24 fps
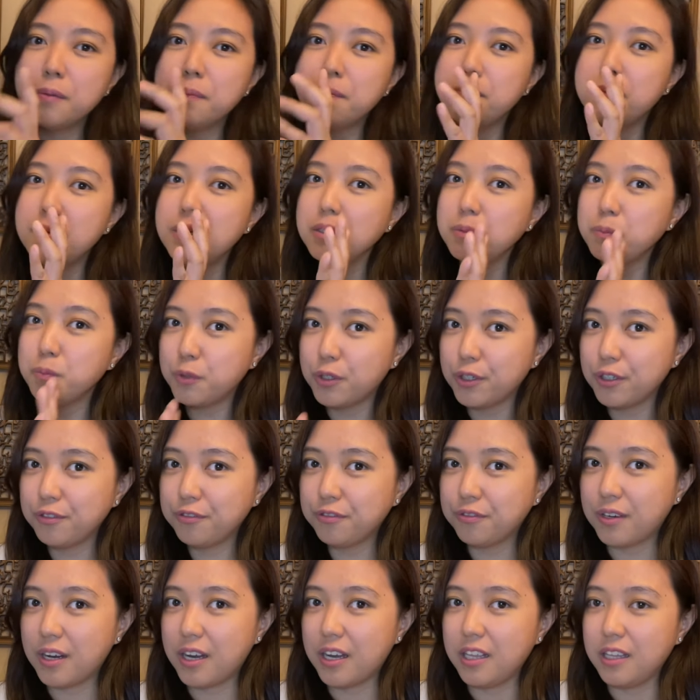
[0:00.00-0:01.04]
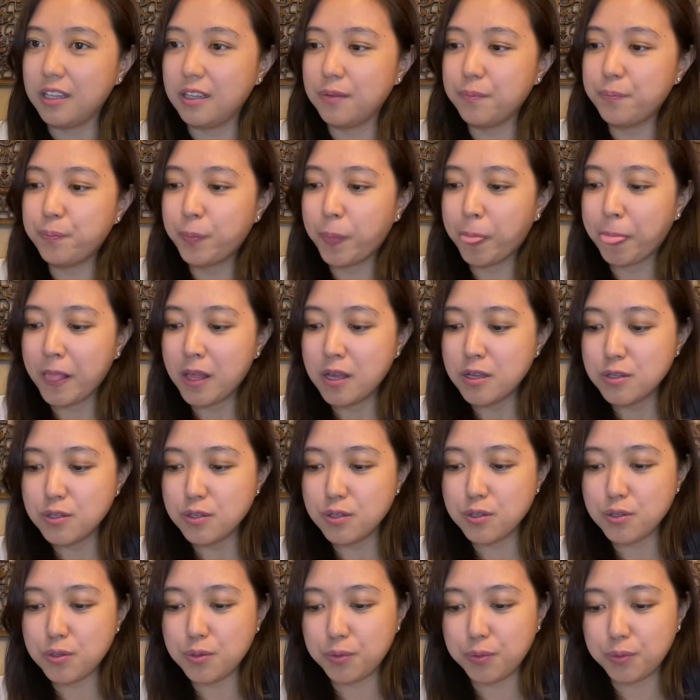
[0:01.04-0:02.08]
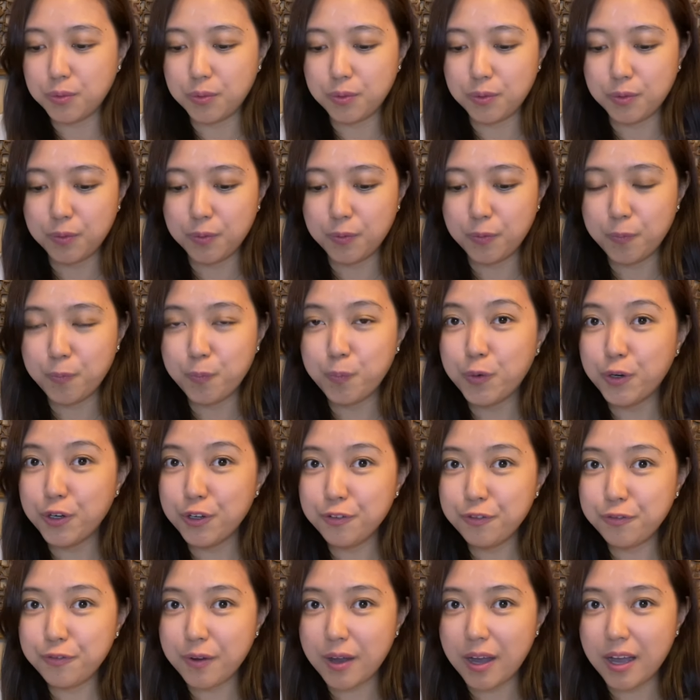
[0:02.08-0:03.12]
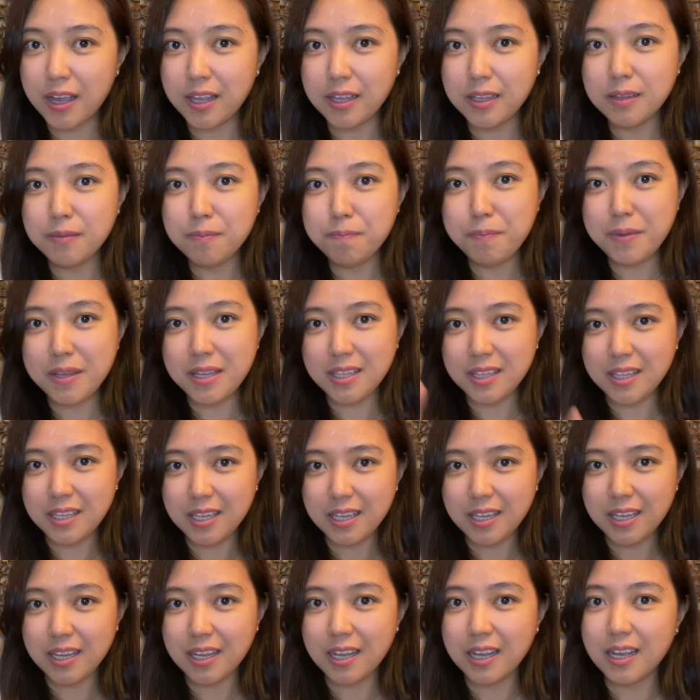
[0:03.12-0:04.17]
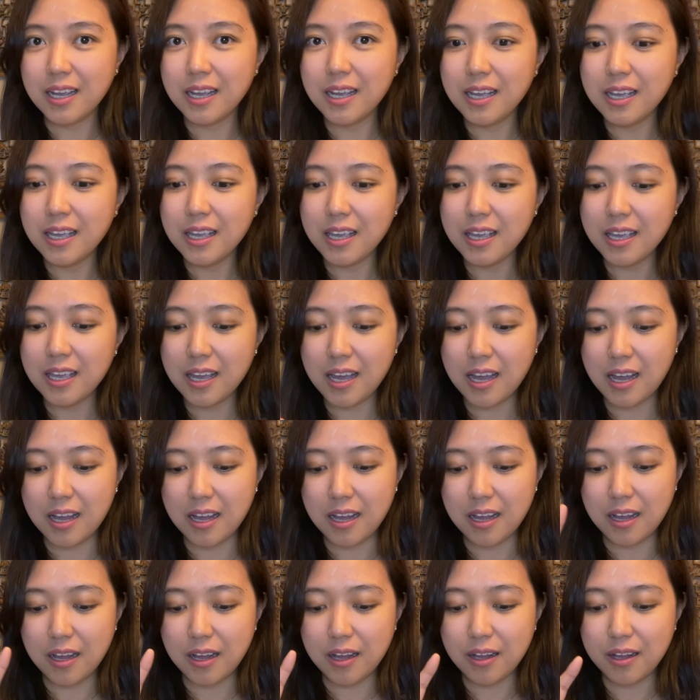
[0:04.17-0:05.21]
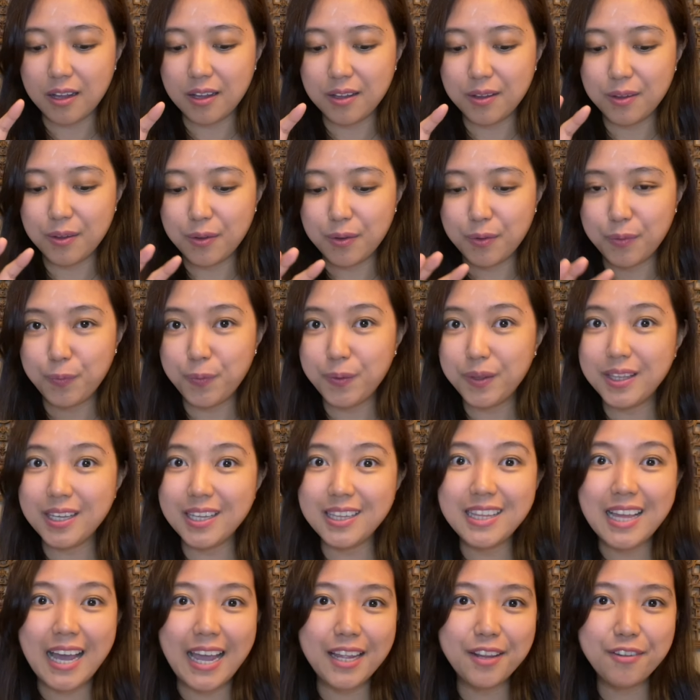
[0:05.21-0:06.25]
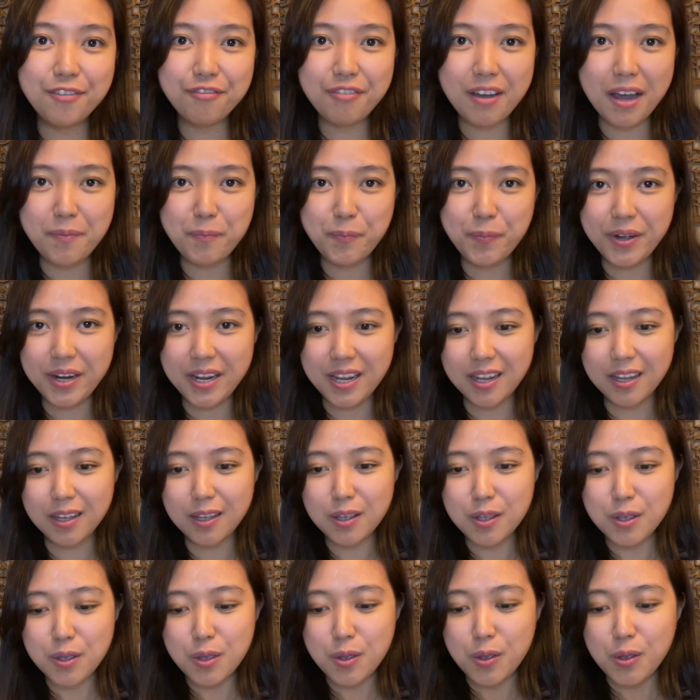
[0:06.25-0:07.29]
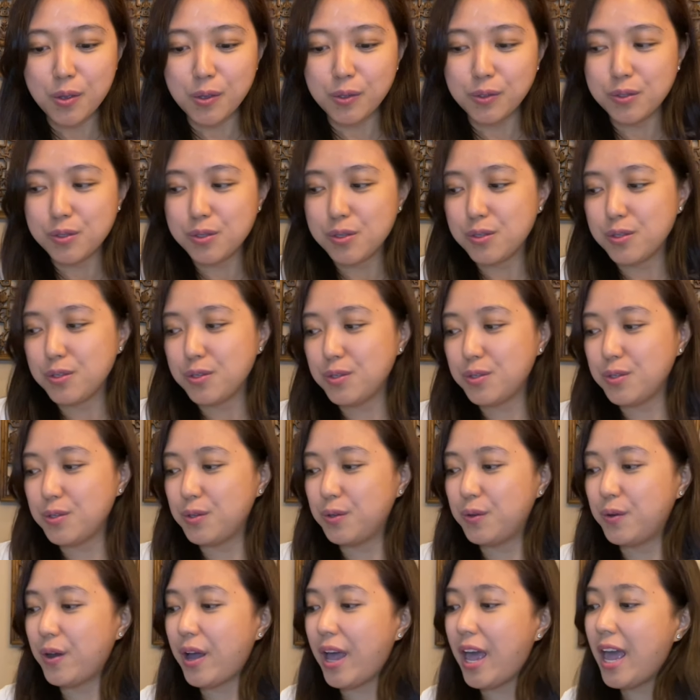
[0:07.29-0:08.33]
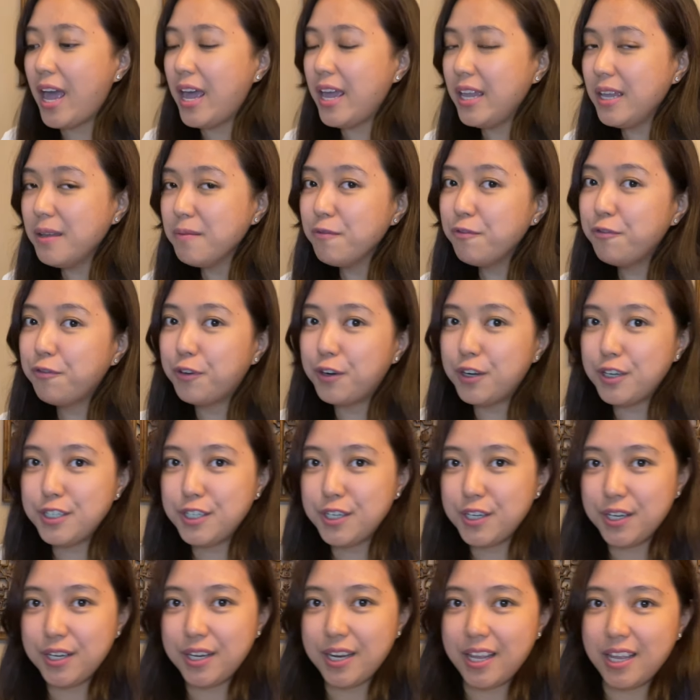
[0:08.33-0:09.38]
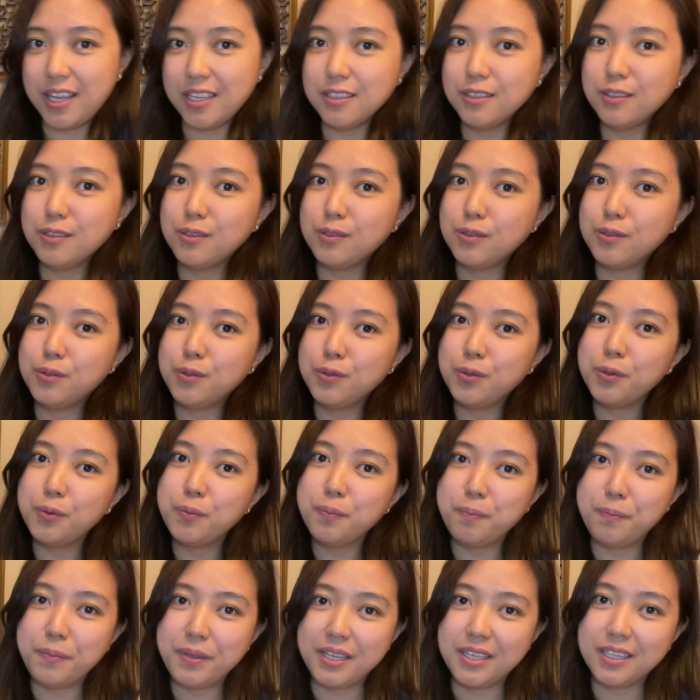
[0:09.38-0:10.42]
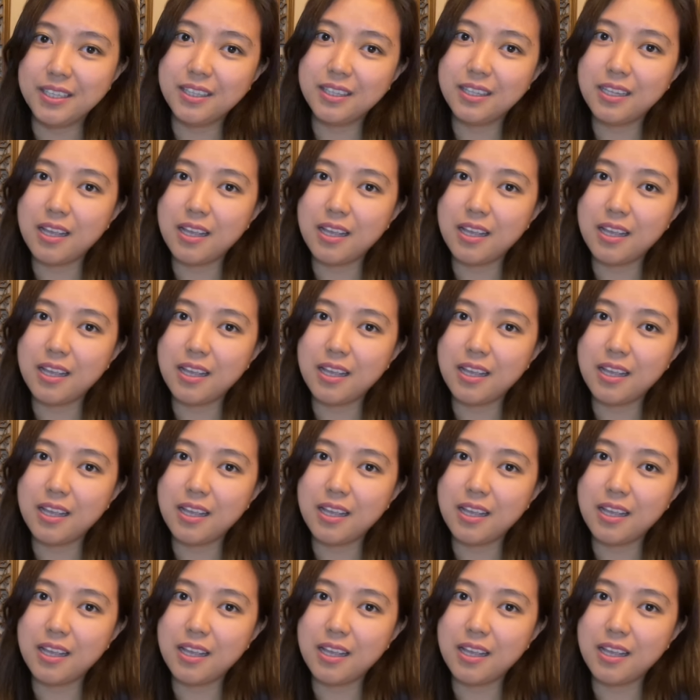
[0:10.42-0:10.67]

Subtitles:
but more fun. So more fun meaning with a dyed fabric. So I am fortunate to meet